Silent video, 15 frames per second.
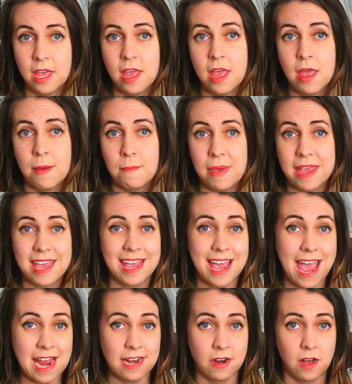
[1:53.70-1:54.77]
Making
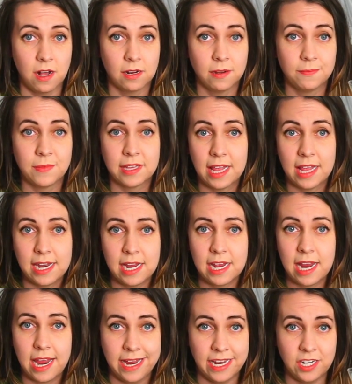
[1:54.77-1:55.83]
eggnog and letting it
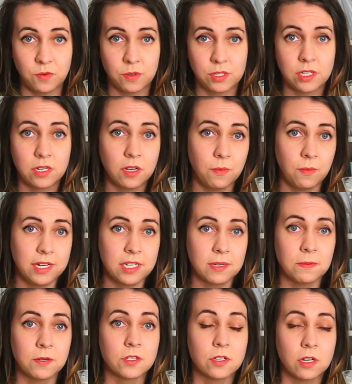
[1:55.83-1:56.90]
age was a good way to
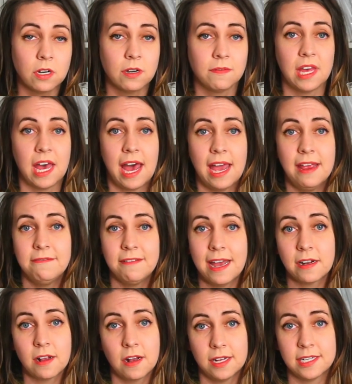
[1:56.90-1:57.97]
preserve the high fat
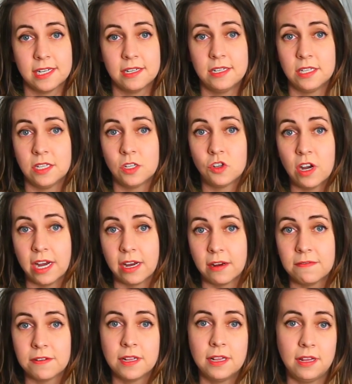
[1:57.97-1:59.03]
content in the drink for
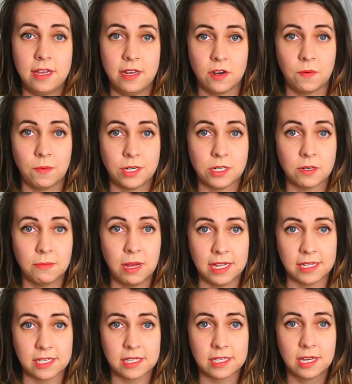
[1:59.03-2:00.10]
the leaner winter
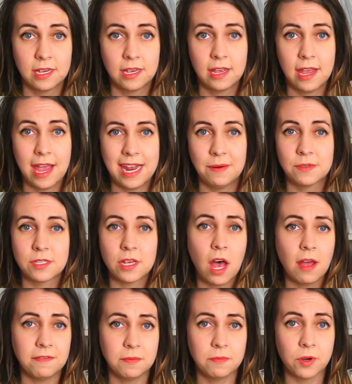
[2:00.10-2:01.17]
months, and it was
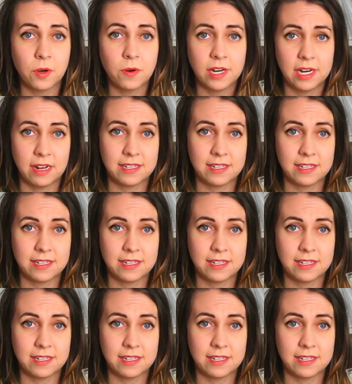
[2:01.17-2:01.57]
often broken out to